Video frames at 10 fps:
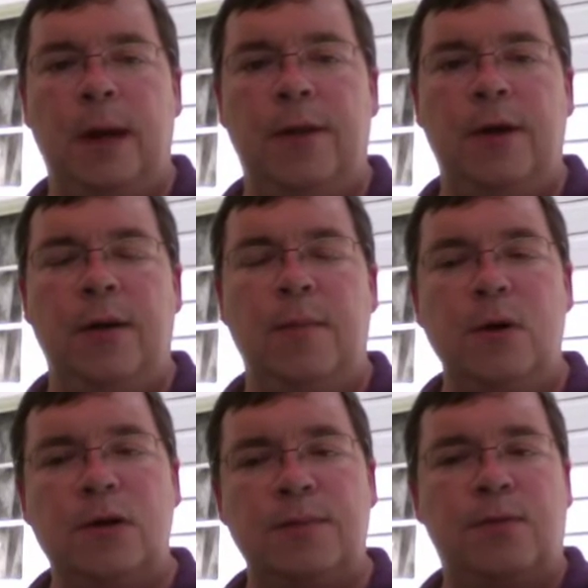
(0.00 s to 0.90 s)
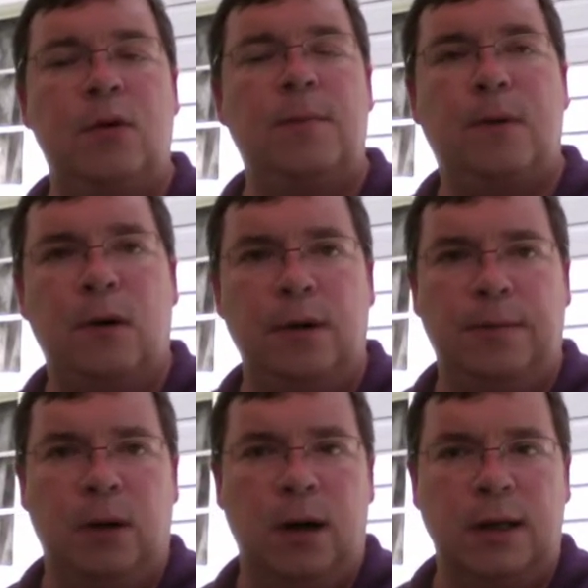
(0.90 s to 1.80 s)
The most important part of the
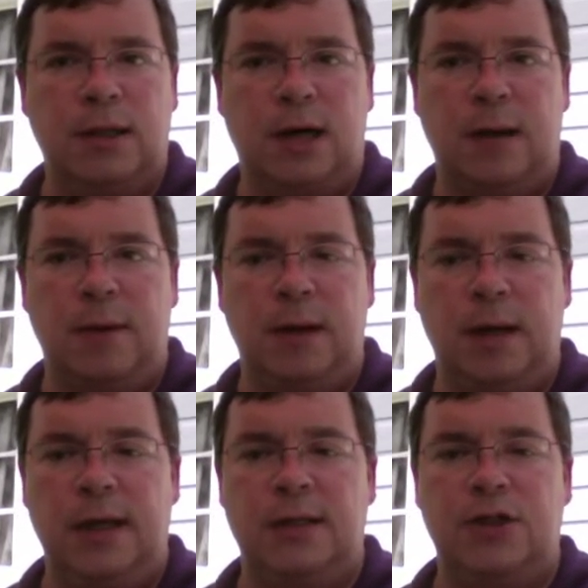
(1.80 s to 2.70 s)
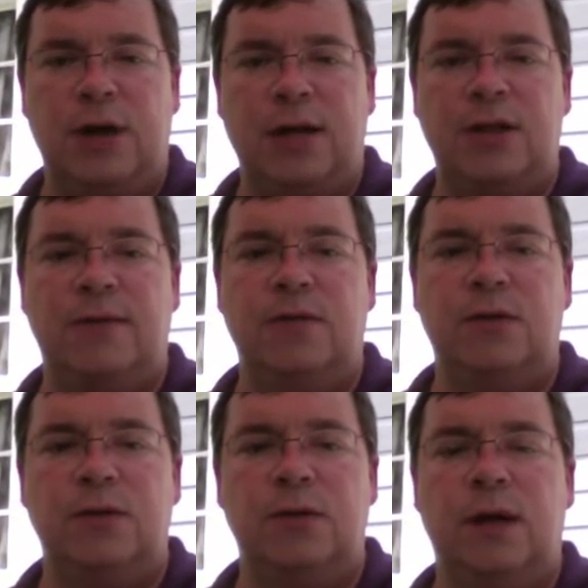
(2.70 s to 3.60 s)
blog assignment is that you actually have to
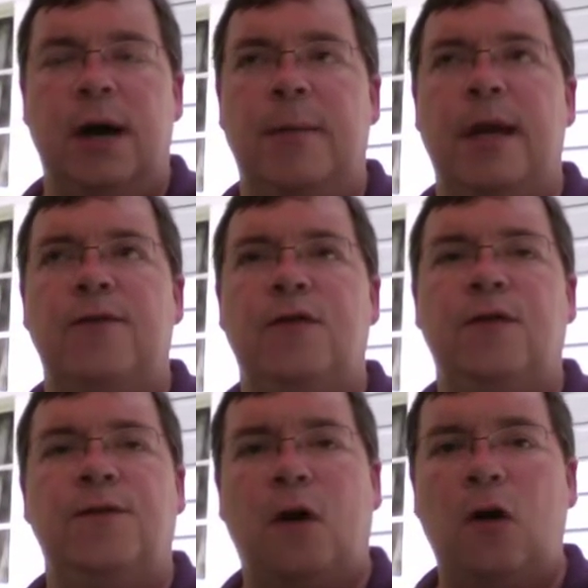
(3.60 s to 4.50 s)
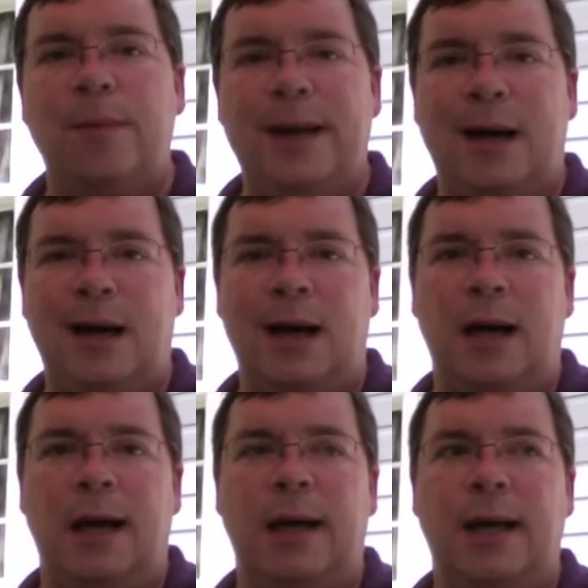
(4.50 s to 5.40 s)
do them. And if you fall
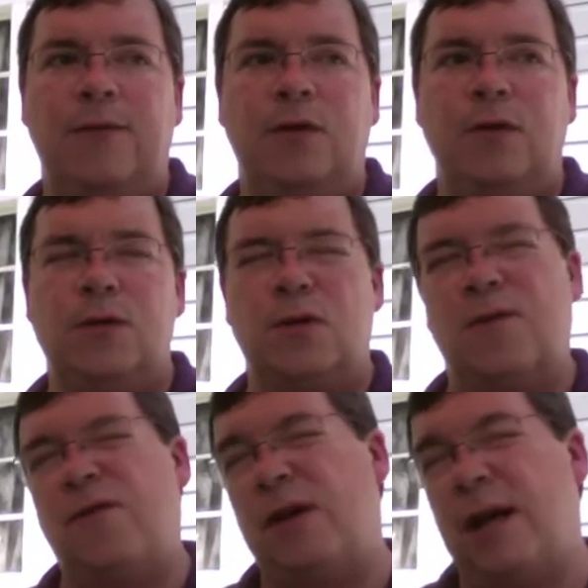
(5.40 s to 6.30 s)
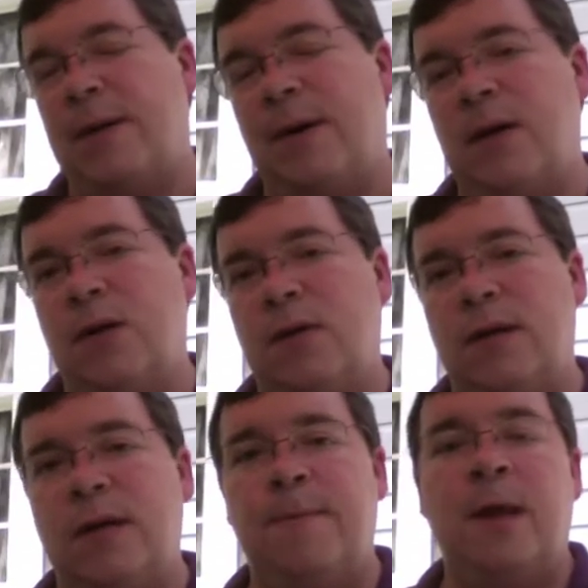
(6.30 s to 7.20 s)
behind, and if you sort of forget about doing
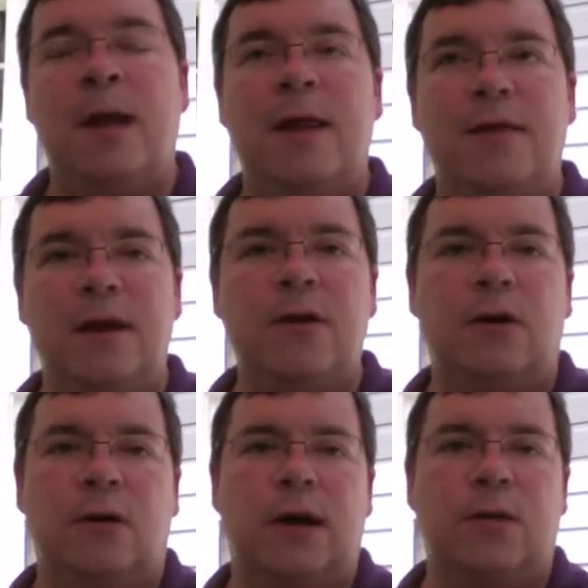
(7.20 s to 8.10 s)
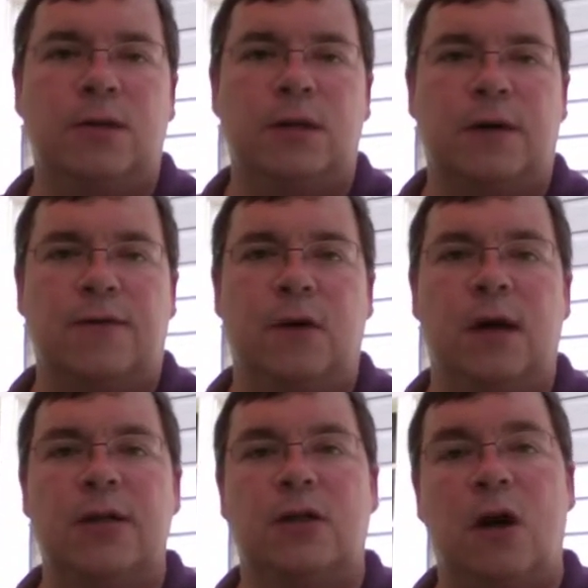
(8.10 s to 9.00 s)
them, then your grade will suffer.
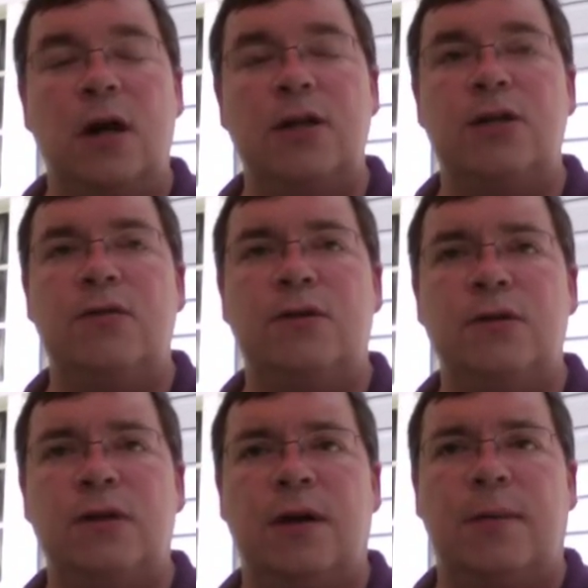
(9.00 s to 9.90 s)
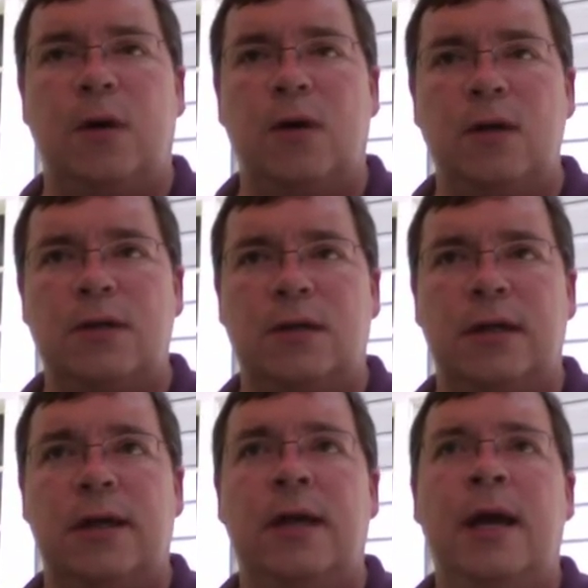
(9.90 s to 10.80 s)
As long as you do them
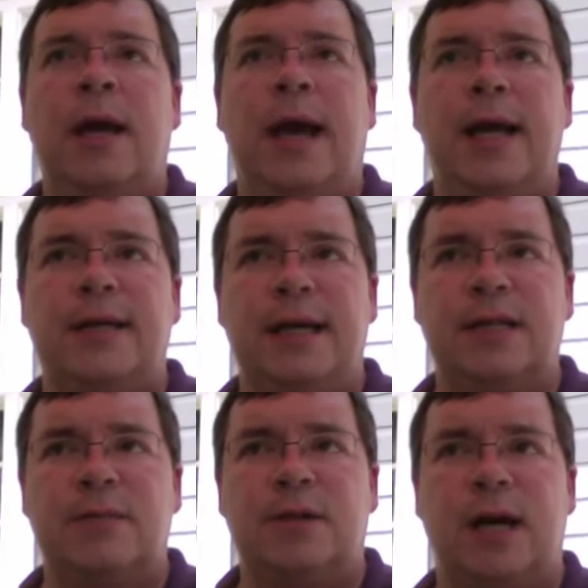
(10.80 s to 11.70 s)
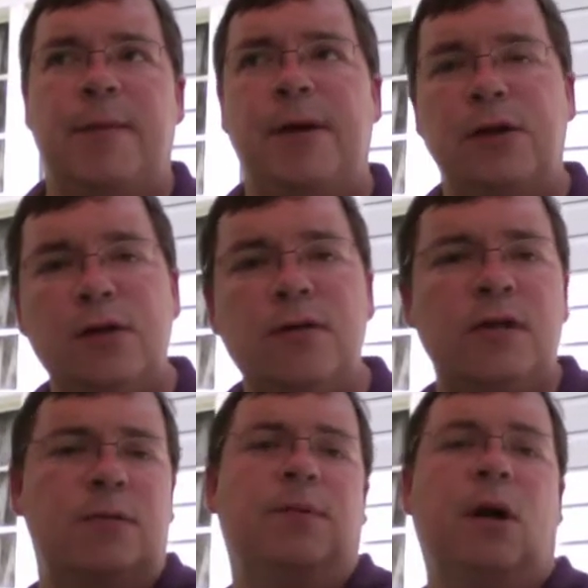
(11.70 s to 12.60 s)
earnestly and take some time and
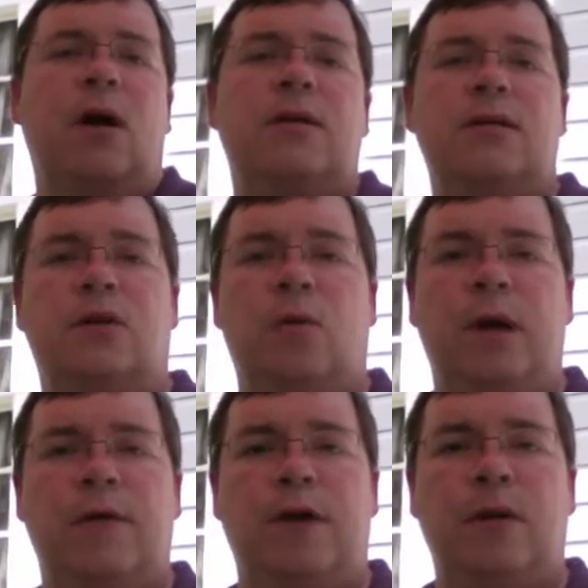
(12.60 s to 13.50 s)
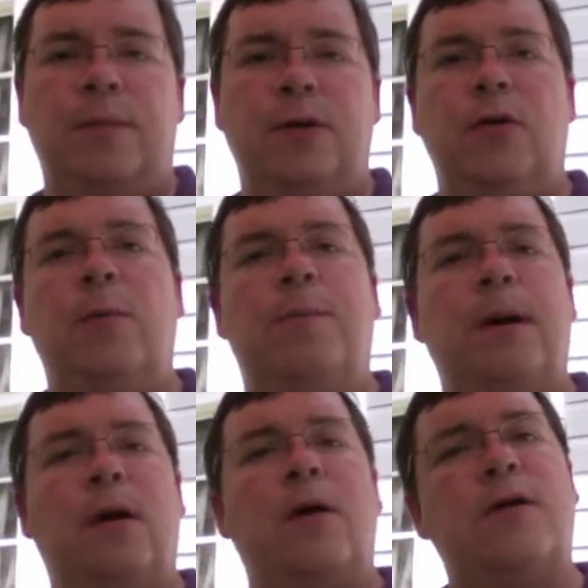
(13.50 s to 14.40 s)
use the blogs as a way of helping you
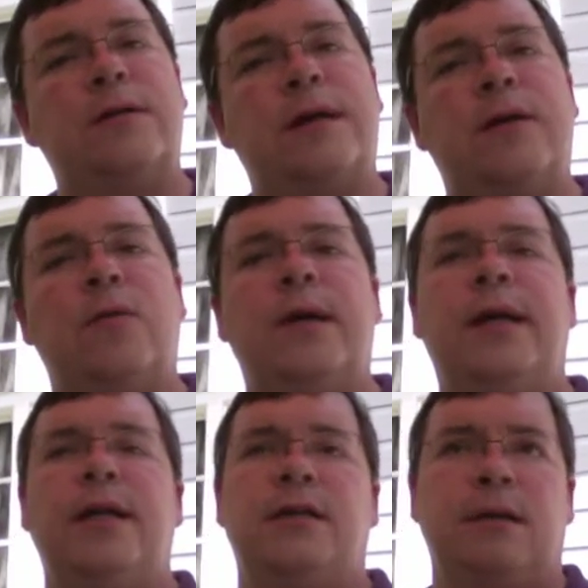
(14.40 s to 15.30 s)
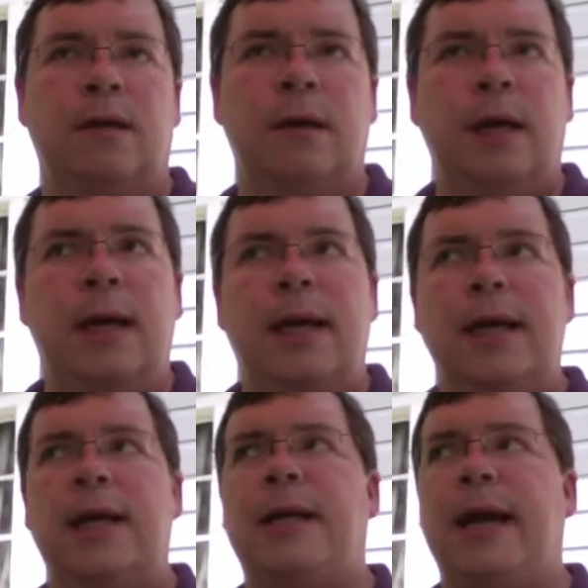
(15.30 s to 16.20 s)
better understand the readings and
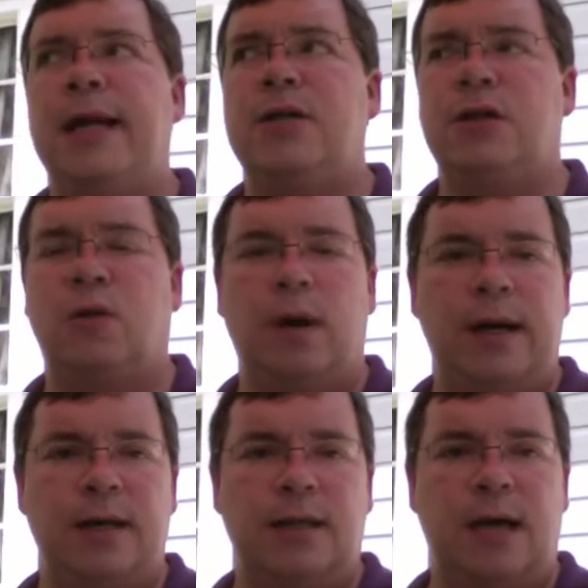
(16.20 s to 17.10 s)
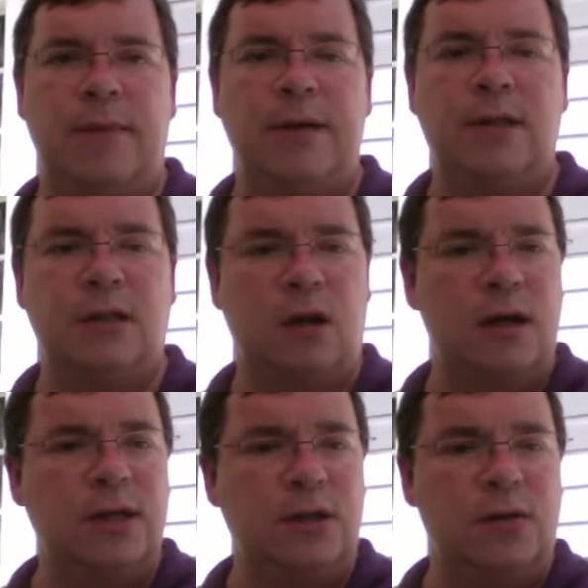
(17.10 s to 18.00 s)
get engaged in the writing assignments, as
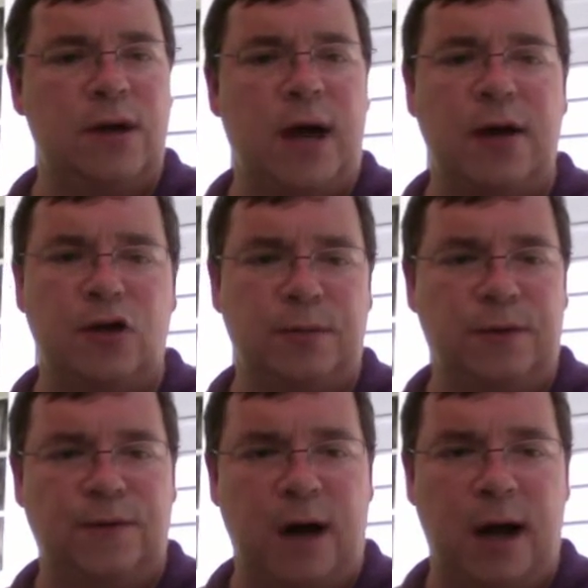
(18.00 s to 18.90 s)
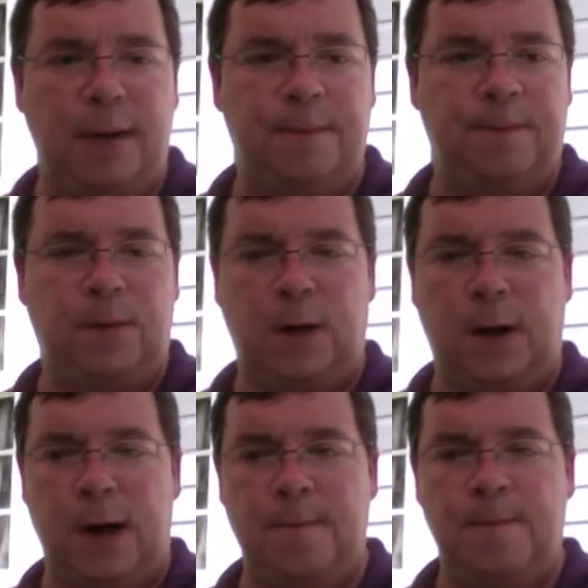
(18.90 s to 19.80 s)
long as you do that, you'll be fine.
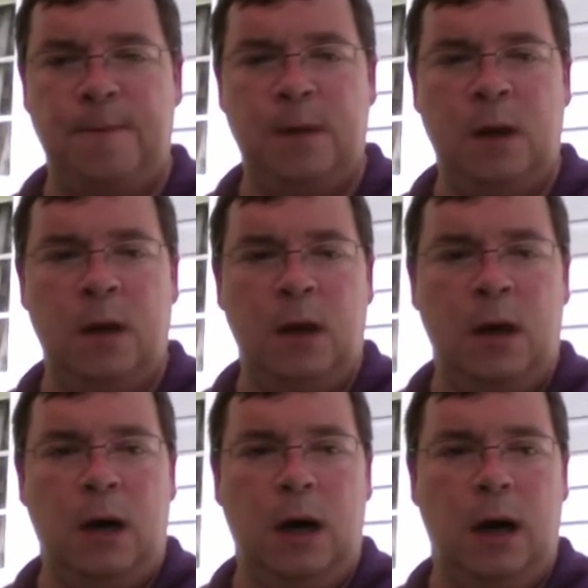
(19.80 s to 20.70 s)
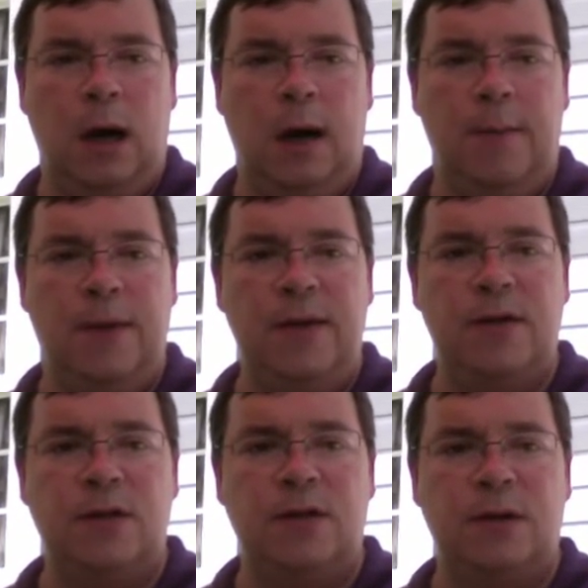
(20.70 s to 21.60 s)
Okay? Then
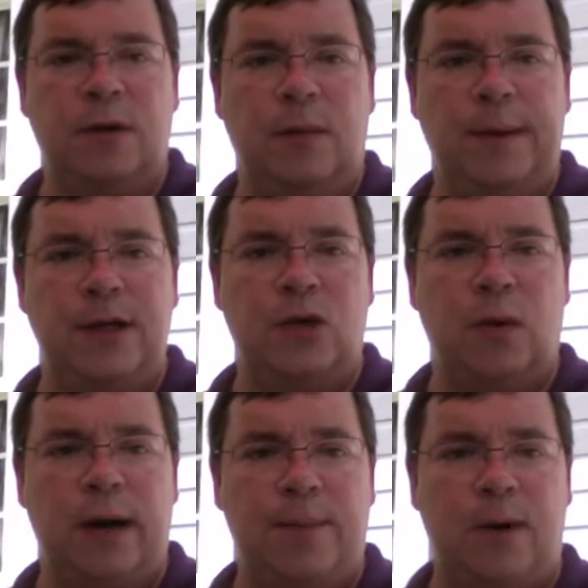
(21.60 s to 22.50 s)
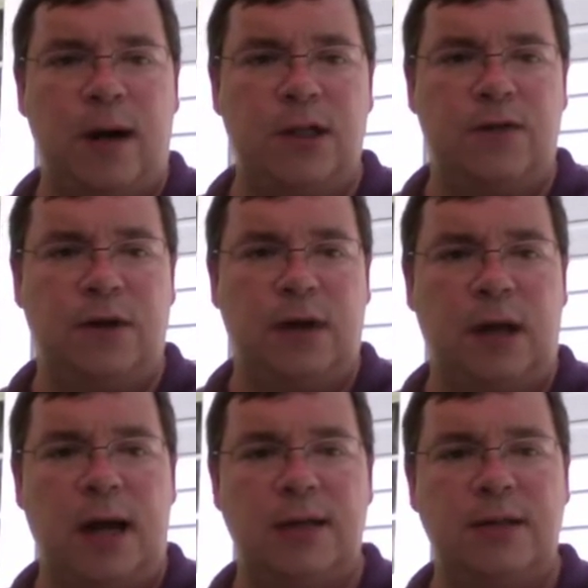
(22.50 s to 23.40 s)
there's the major writing projects for the
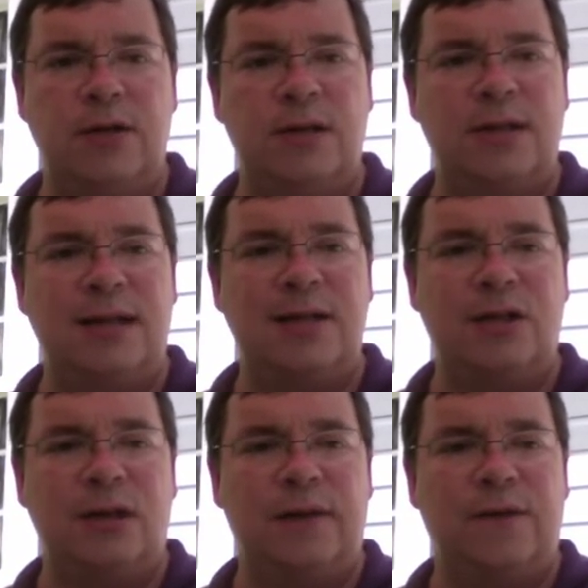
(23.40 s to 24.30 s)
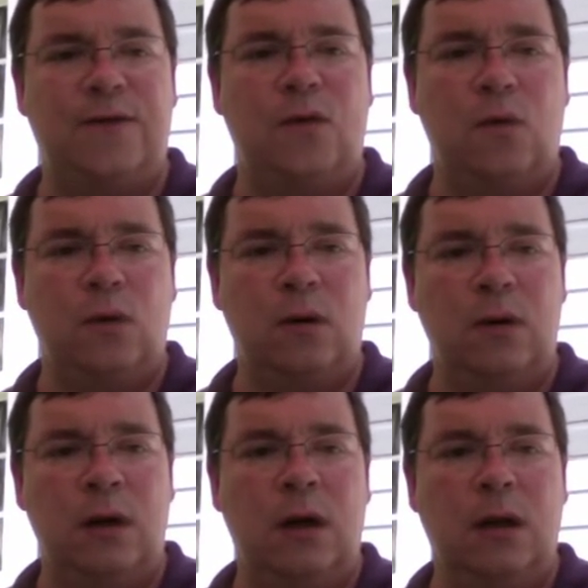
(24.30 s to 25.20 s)
class. There's essentially 4
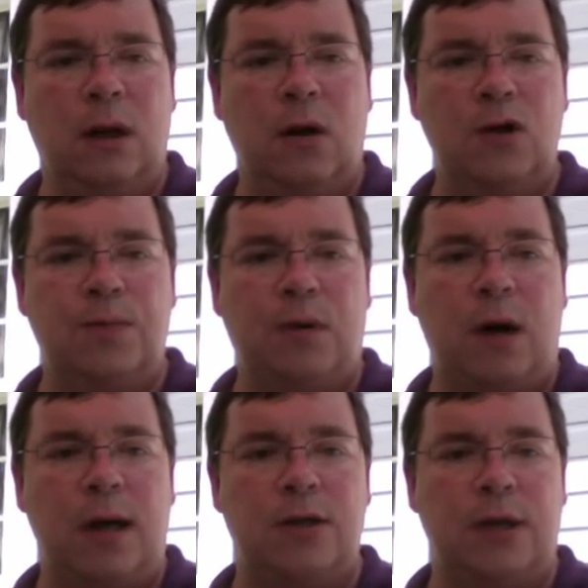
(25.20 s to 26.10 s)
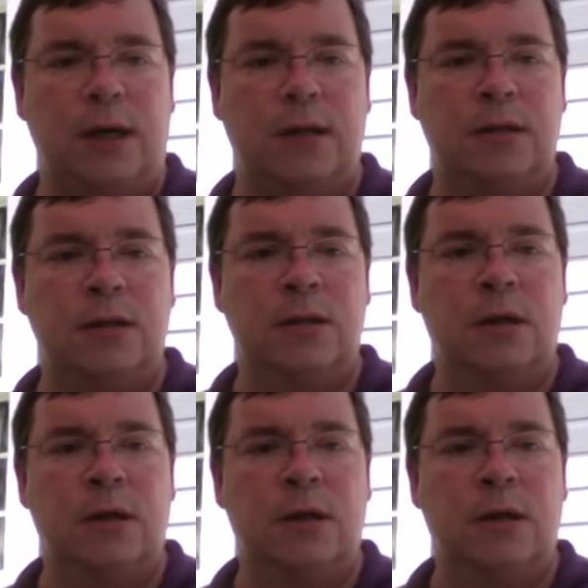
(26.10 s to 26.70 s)
large projects.